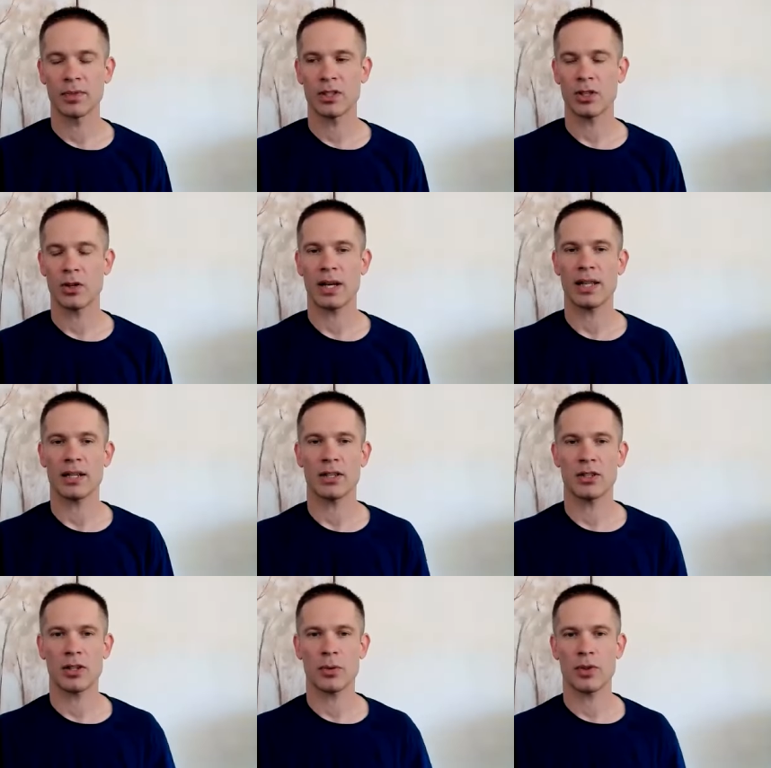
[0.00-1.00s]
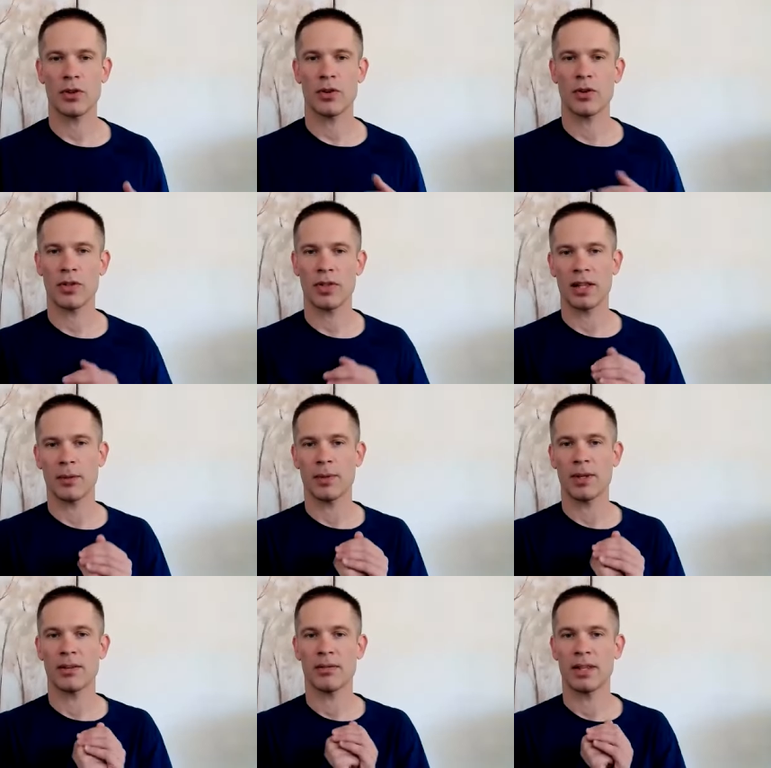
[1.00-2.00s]
So I like to start with the earth
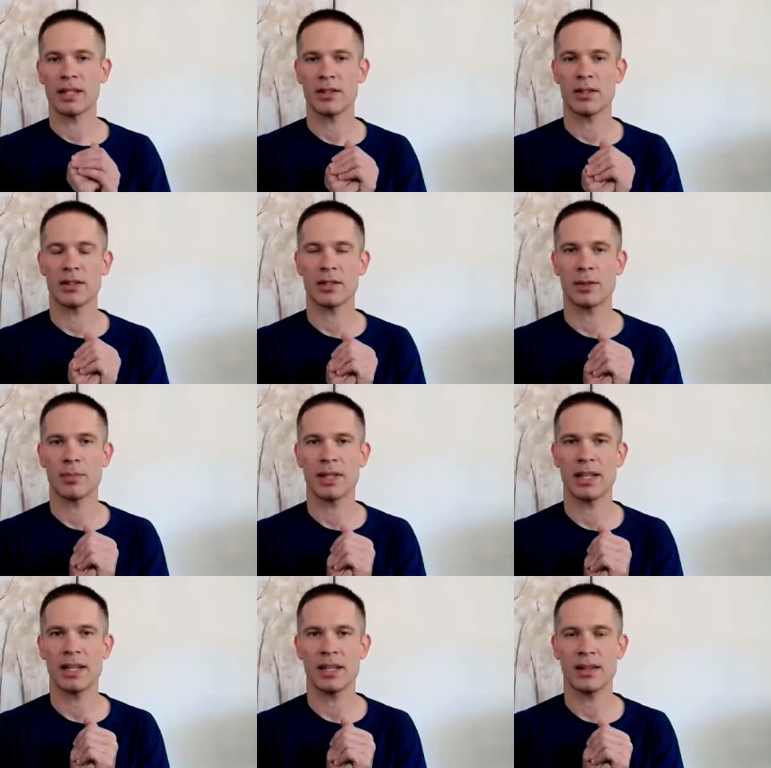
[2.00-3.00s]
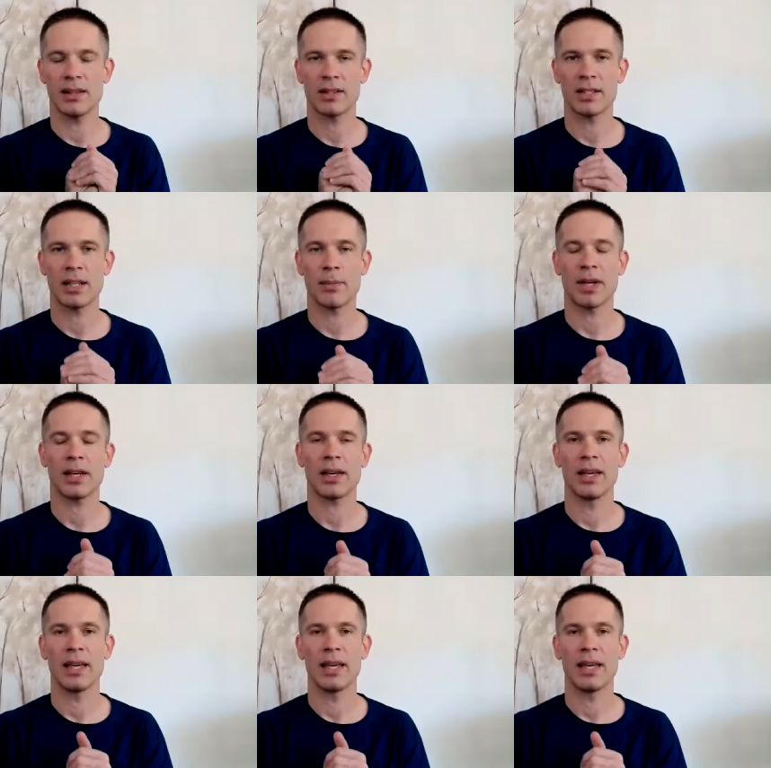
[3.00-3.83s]
element. That's the spleen and the stomach.